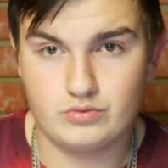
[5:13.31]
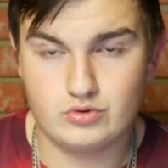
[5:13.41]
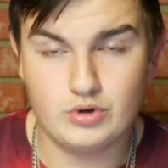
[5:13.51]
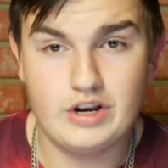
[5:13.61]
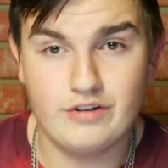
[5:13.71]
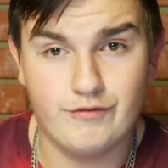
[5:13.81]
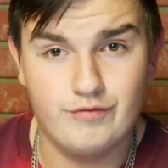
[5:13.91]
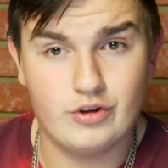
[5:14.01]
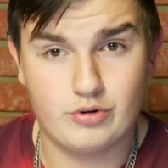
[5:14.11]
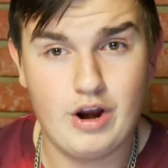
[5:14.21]
trade
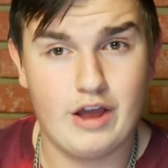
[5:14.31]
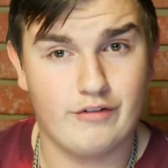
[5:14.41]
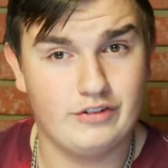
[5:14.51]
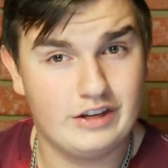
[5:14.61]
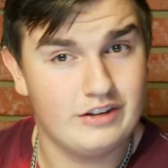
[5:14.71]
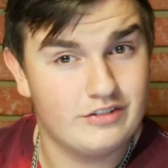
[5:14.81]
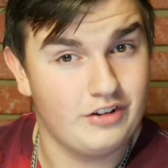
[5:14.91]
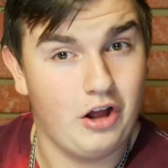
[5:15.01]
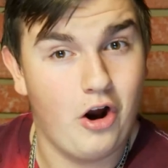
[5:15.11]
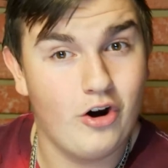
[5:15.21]
of the craft. Like, it's
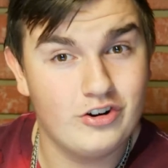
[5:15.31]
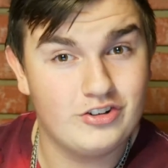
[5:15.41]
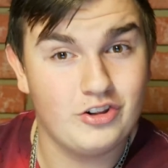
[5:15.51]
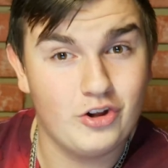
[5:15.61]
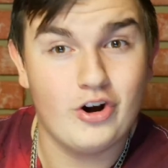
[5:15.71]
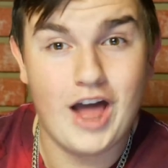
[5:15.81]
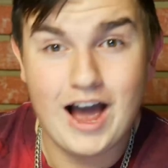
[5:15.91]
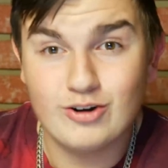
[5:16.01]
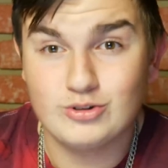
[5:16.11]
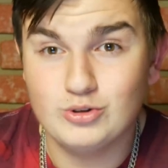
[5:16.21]
hard to learn
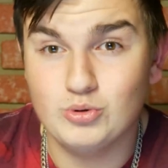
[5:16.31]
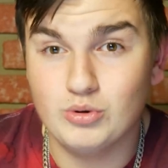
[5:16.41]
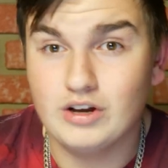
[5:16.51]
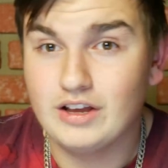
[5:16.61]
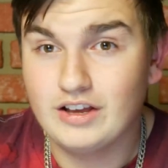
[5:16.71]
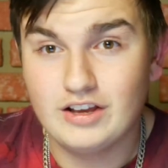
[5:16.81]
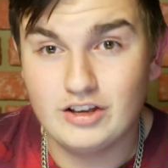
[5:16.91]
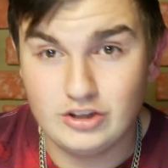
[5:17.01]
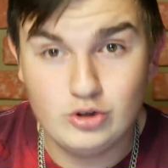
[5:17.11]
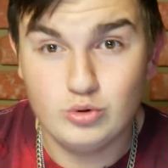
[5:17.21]
how to
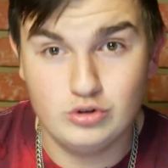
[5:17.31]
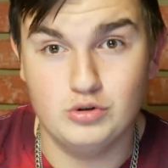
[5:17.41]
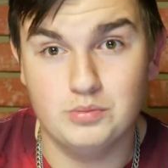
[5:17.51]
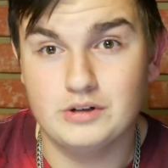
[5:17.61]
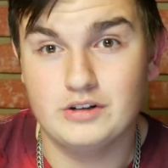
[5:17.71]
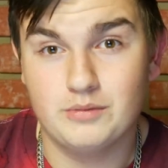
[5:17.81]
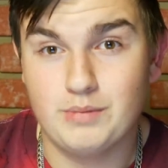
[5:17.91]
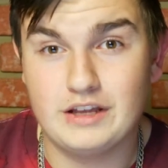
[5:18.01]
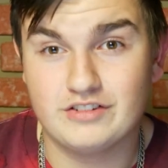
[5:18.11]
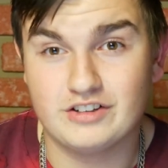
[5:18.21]
YouTube,
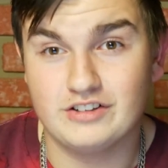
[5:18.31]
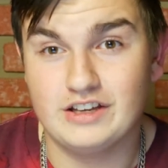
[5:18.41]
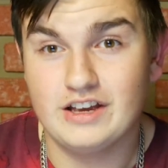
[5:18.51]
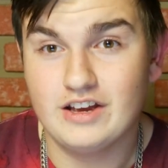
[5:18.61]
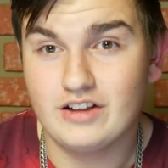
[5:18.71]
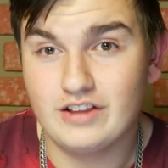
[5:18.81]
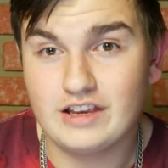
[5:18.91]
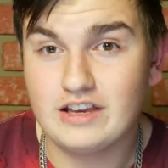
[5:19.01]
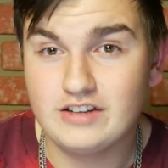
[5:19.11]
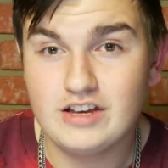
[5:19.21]
basically.
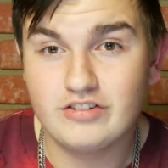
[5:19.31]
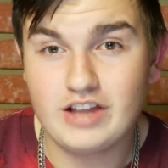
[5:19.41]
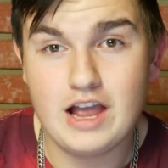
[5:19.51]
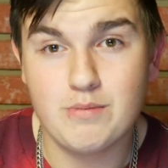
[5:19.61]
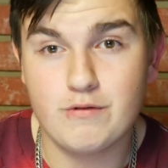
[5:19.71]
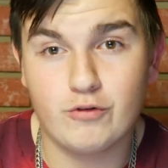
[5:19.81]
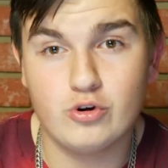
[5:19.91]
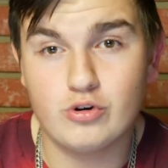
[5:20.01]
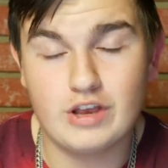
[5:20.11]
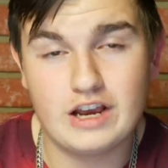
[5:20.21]
Like, it takes time before
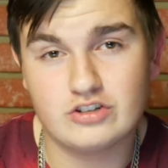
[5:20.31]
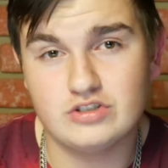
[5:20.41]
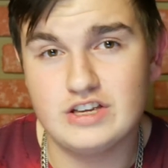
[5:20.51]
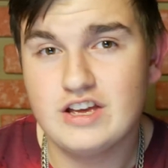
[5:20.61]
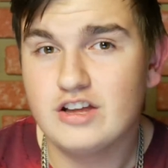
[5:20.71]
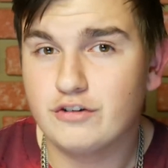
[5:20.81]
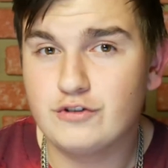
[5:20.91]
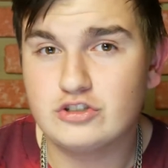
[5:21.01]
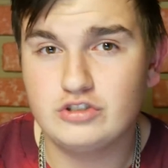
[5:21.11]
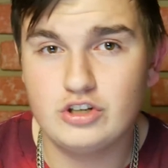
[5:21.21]
you can actually
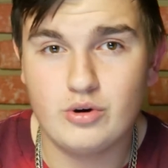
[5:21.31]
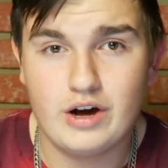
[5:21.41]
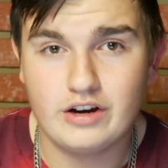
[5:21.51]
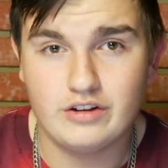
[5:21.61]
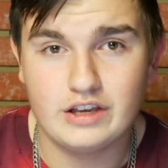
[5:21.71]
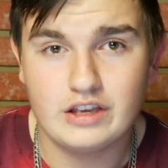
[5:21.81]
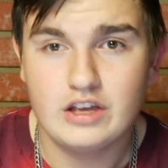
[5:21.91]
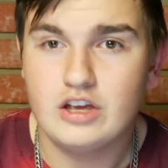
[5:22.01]
sufficiently know how to, like,